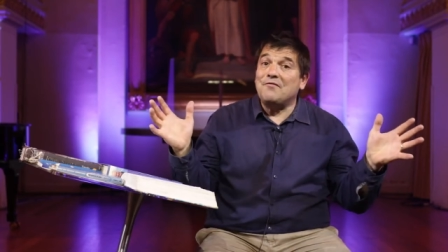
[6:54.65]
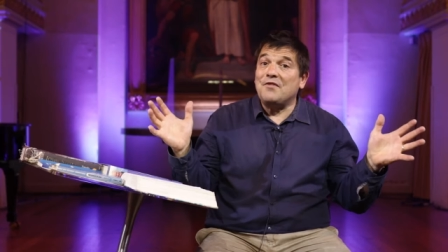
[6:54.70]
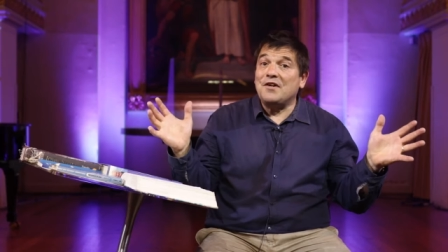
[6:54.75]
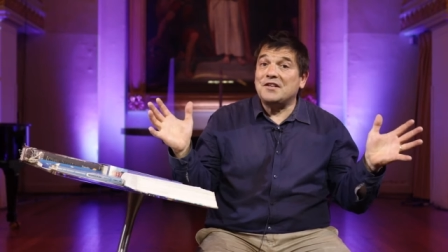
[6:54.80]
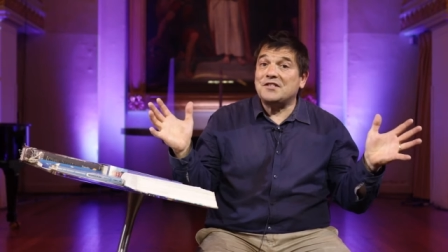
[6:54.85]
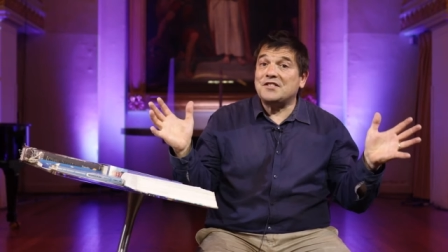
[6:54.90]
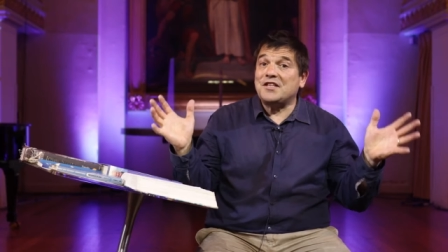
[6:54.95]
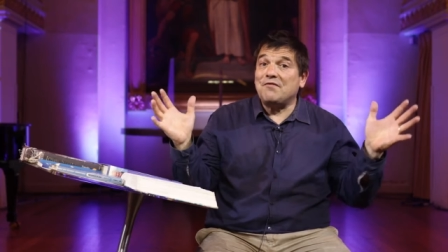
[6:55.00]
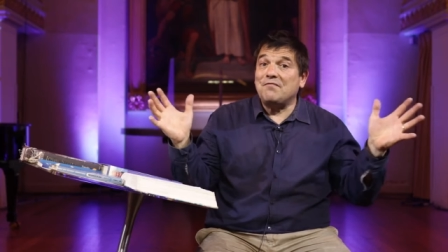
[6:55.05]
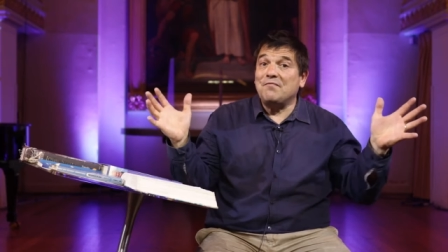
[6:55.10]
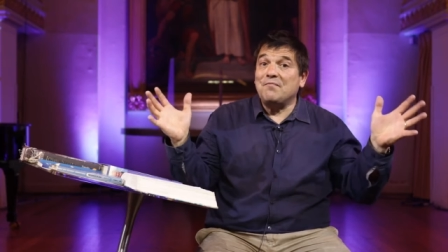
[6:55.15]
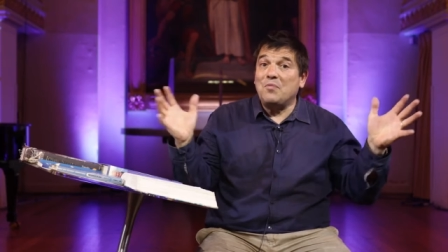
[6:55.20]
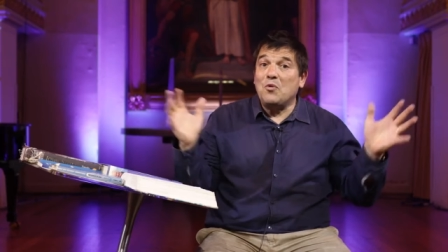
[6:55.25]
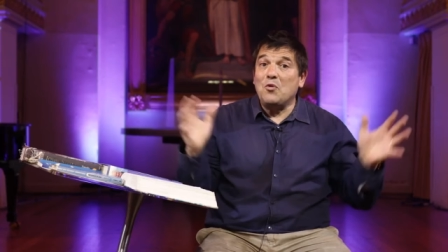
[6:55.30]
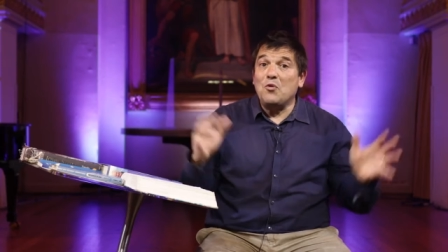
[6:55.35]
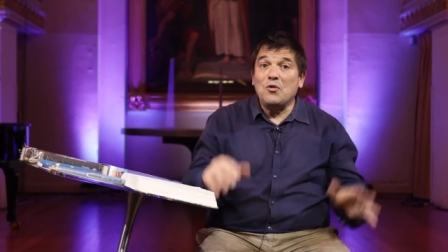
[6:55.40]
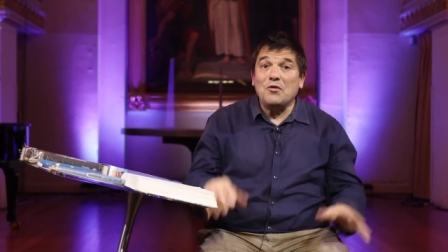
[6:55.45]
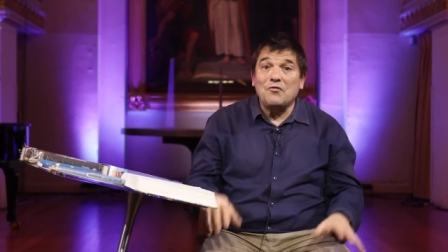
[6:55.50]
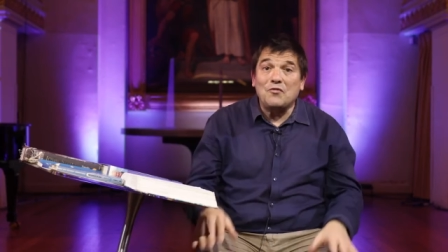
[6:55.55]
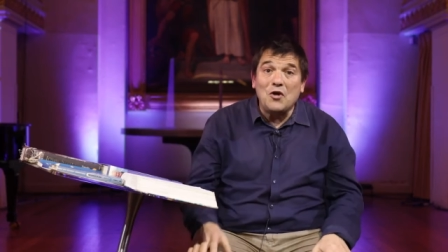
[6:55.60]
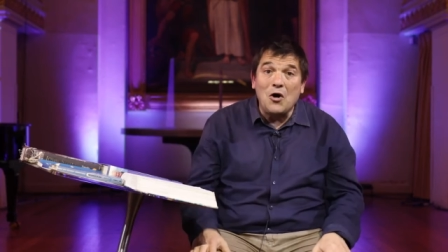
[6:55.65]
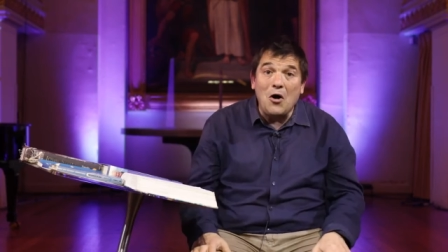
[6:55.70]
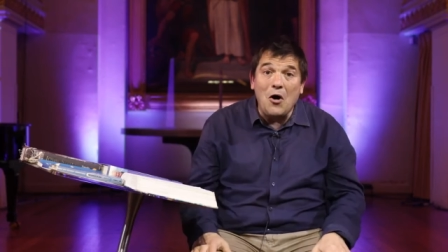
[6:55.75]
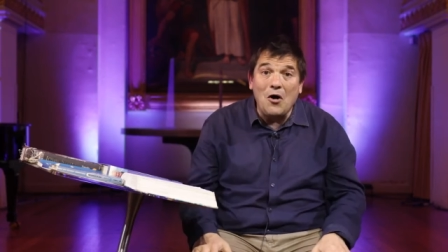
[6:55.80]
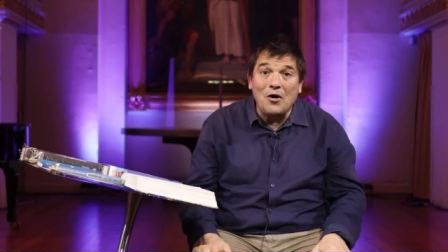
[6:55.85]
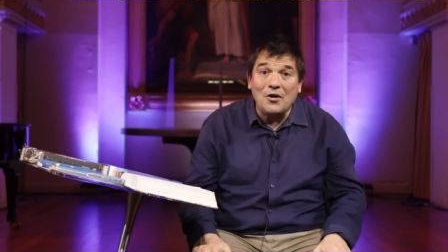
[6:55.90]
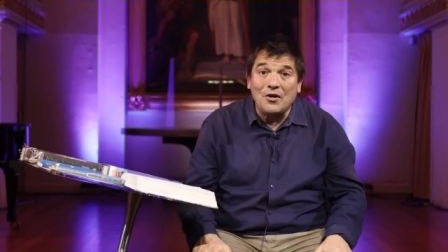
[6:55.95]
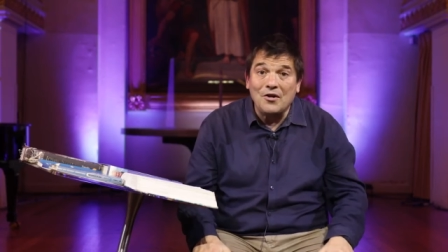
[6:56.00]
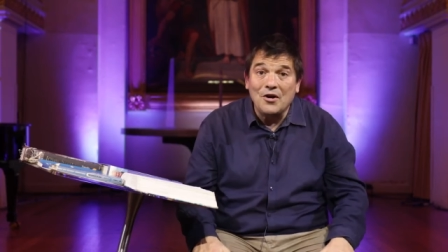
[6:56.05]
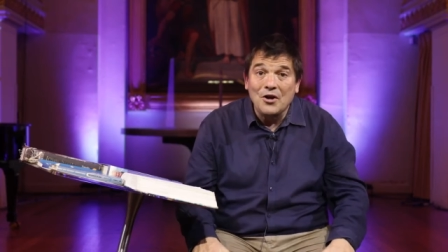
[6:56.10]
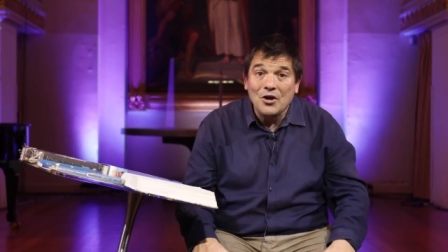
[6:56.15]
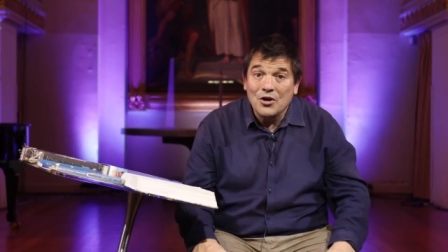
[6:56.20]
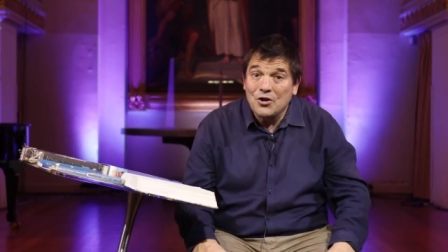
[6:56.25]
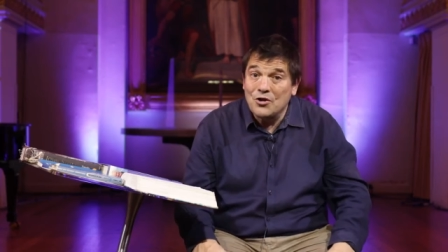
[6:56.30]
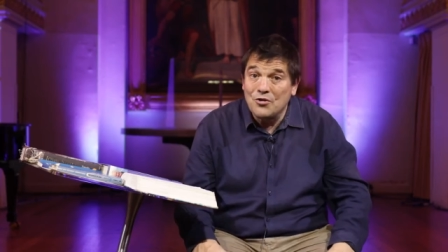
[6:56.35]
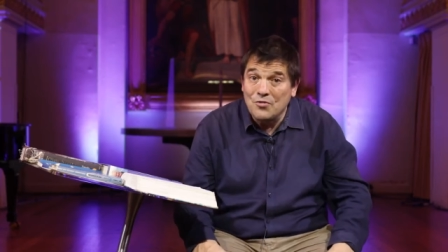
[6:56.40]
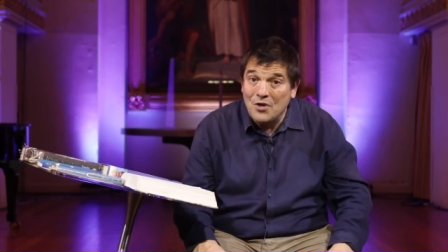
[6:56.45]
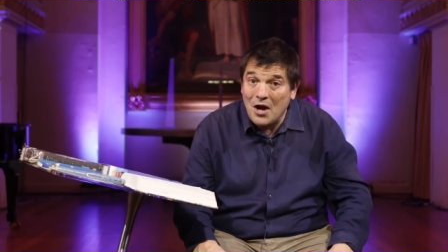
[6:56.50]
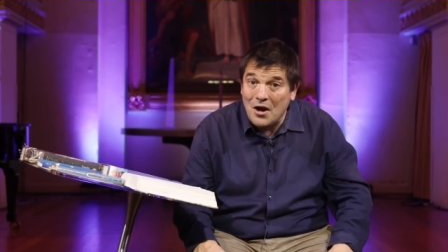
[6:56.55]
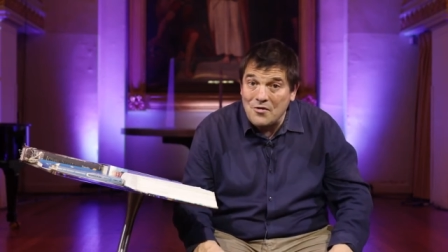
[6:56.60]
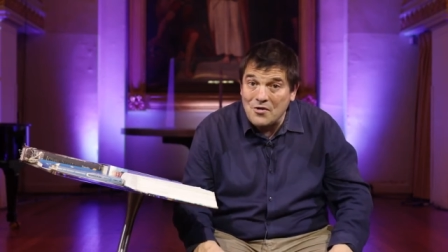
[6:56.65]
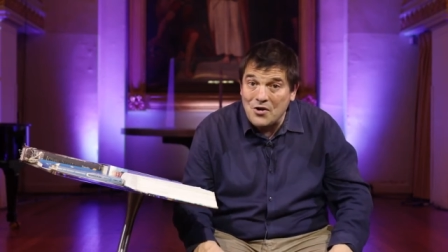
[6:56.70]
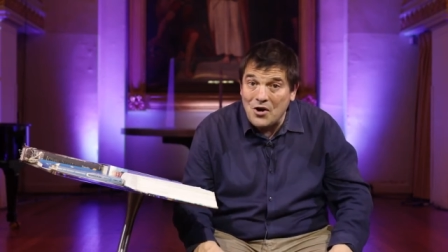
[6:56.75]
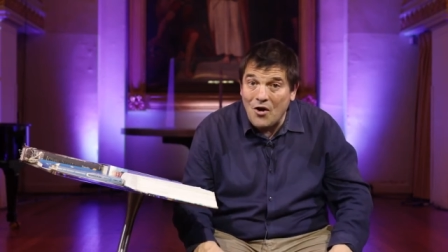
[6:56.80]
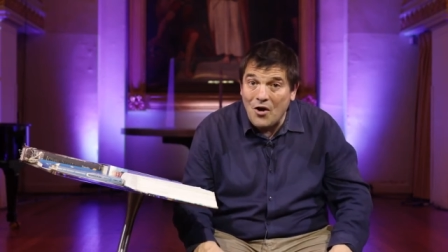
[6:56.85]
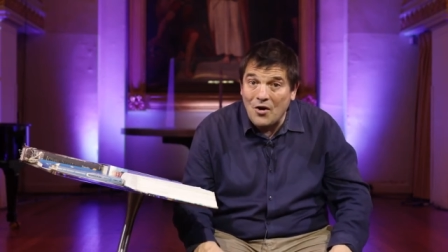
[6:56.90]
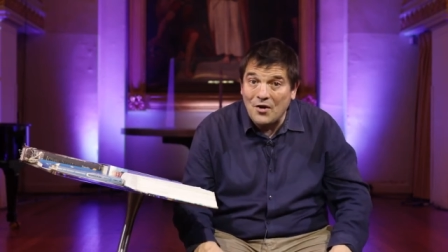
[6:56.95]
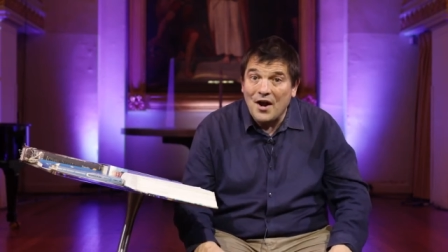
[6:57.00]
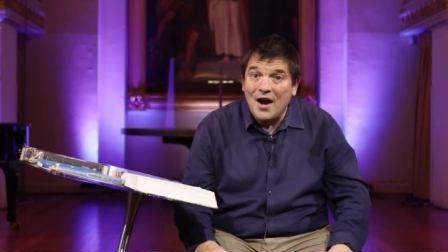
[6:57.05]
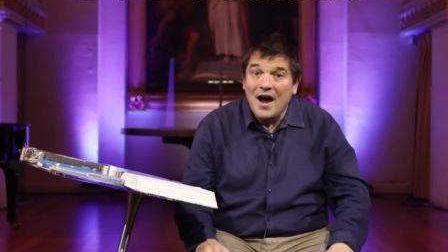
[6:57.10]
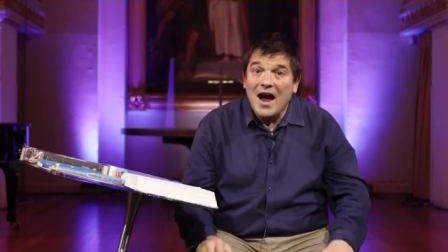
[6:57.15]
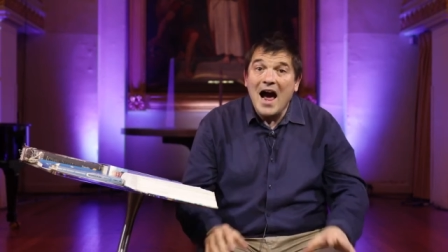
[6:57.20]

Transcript: verse seven, born of God and who know God,